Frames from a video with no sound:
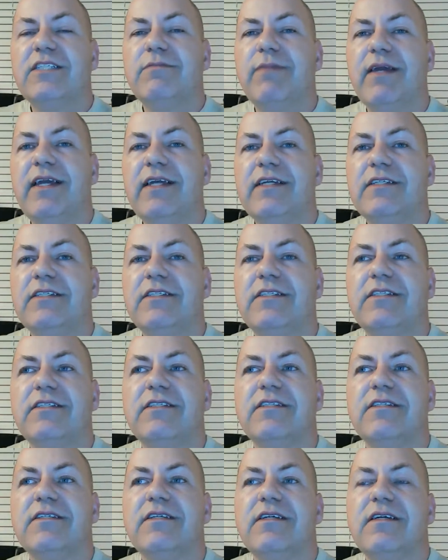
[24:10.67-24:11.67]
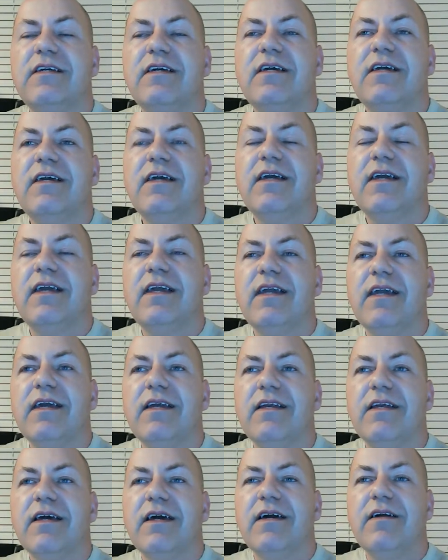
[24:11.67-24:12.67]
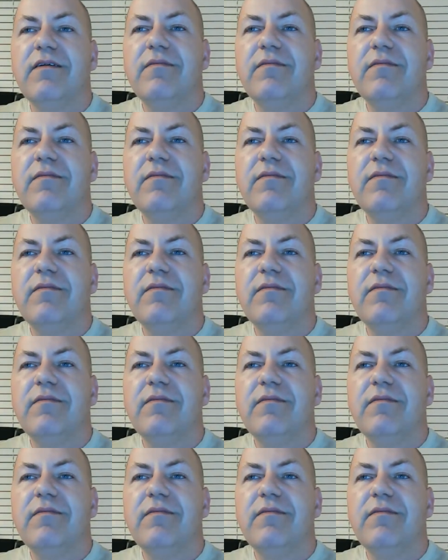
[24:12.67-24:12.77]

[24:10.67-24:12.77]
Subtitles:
space. And